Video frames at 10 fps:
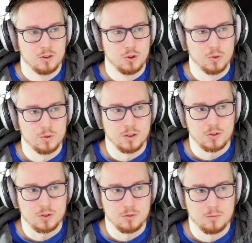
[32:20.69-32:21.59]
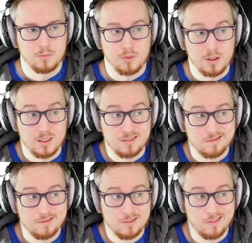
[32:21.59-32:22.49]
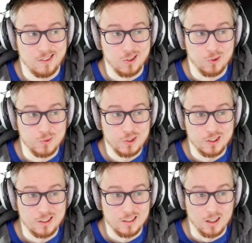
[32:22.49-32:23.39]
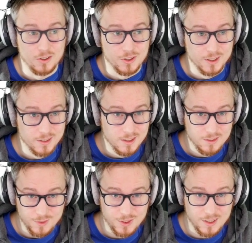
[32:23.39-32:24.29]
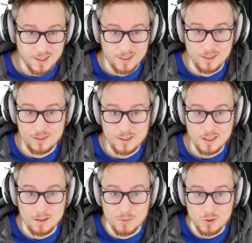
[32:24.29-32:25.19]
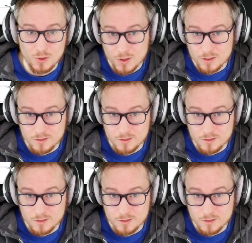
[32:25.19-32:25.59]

Don't assume that the culture in the country that you're visiting is the same as your own.